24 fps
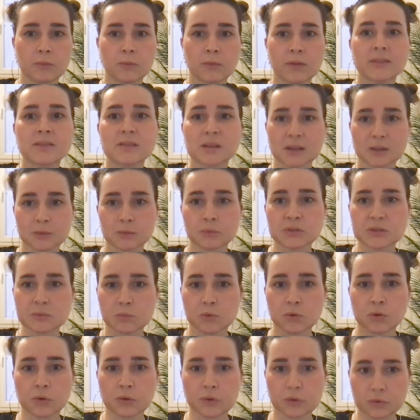internet was
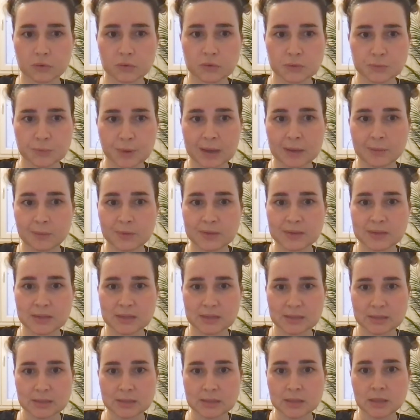more used by
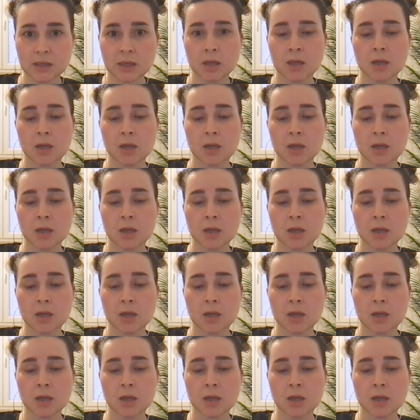business,